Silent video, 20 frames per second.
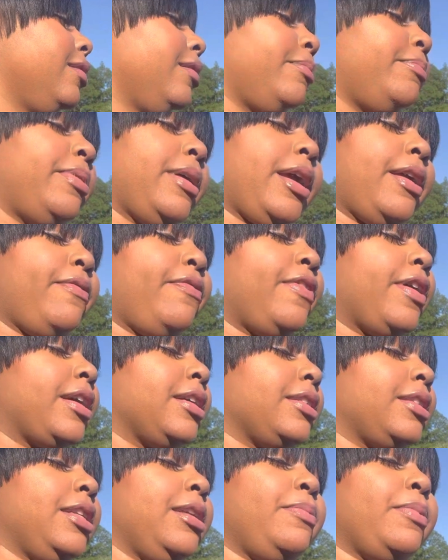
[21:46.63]
Babe fucking
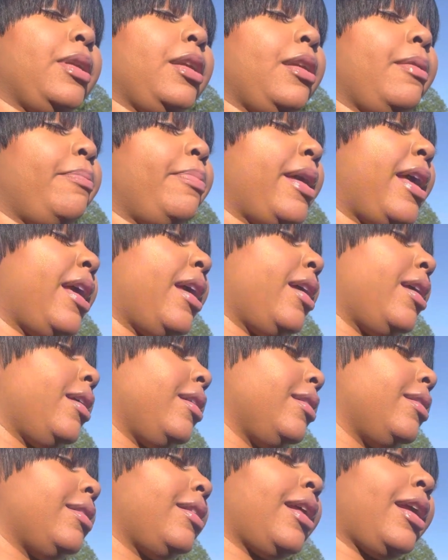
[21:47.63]
sleeping in the bed.
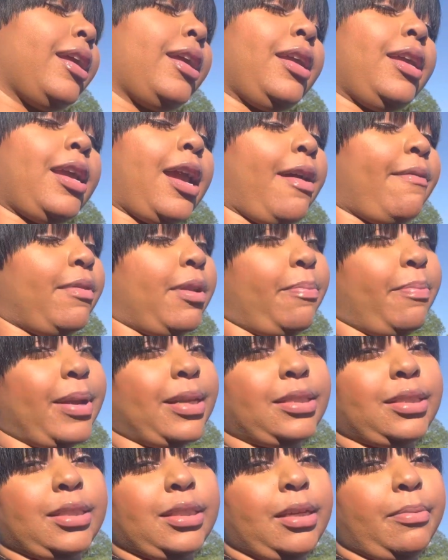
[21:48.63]
Like he having the
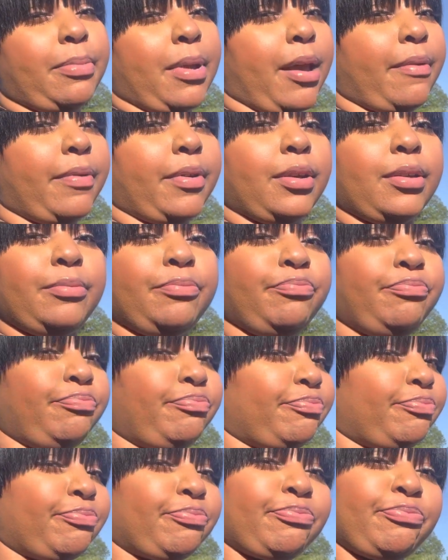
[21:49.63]
best sleep ever.
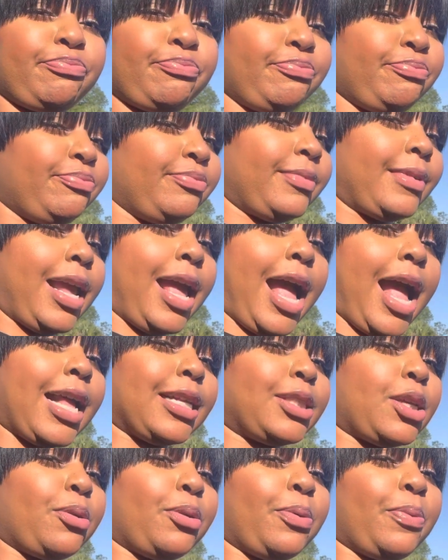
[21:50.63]
I
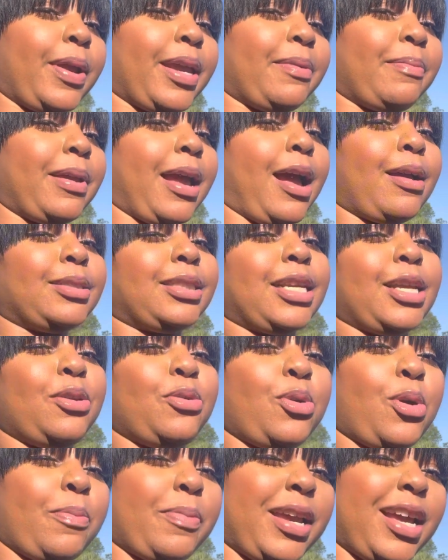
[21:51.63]
told him to wake me. I said, you
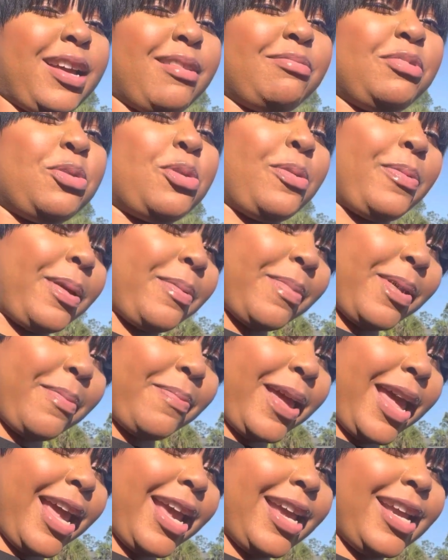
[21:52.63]
gonna be up? You gonna wake me up
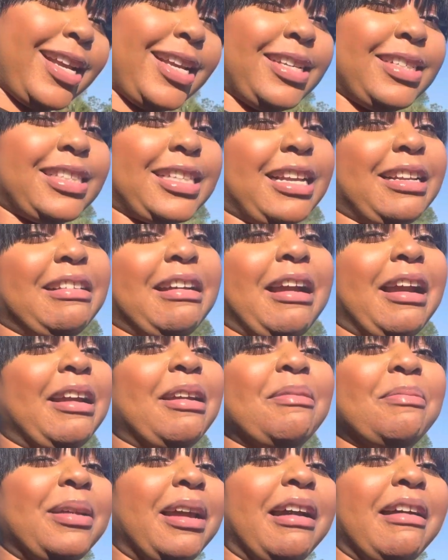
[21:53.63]
at eight? He's like, no, I ain't
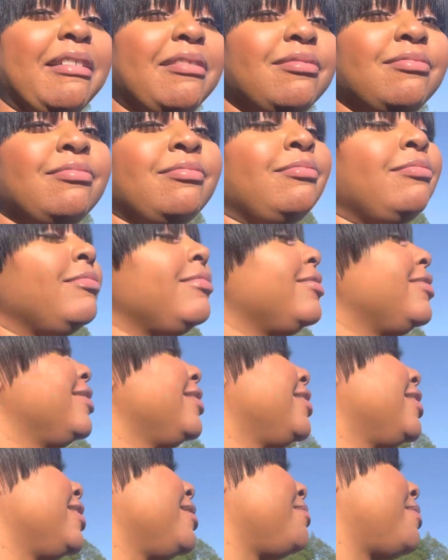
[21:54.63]
gonna be up.
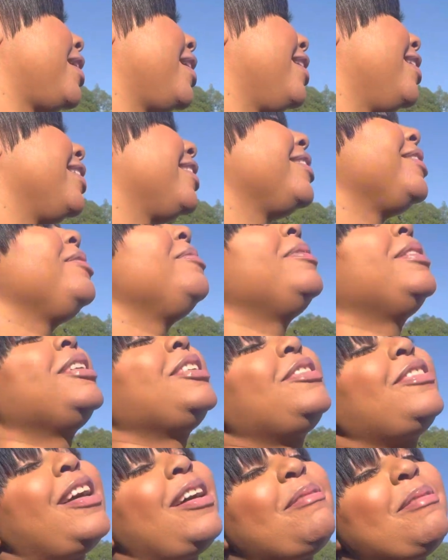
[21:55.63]
And I'm like, you want to
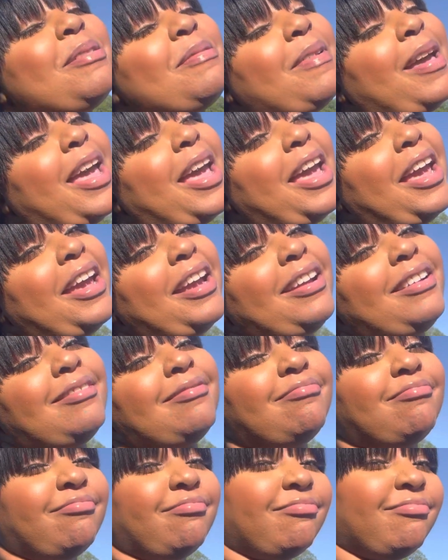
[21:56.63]
drive me, babe?
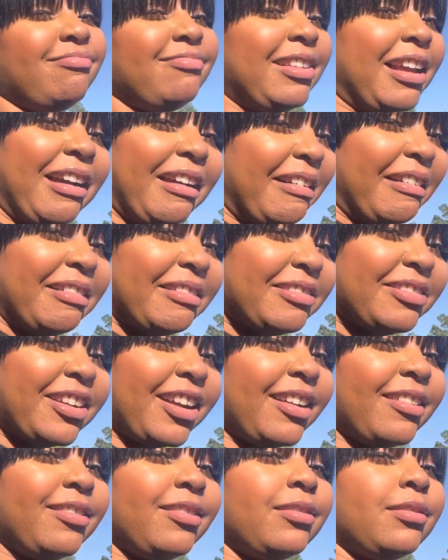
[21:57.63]
No, I ain't
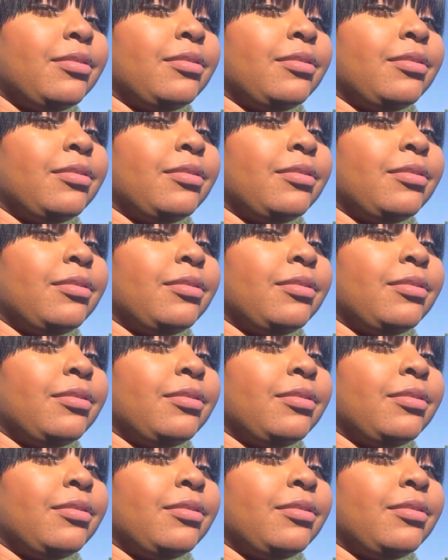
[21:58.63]
driving.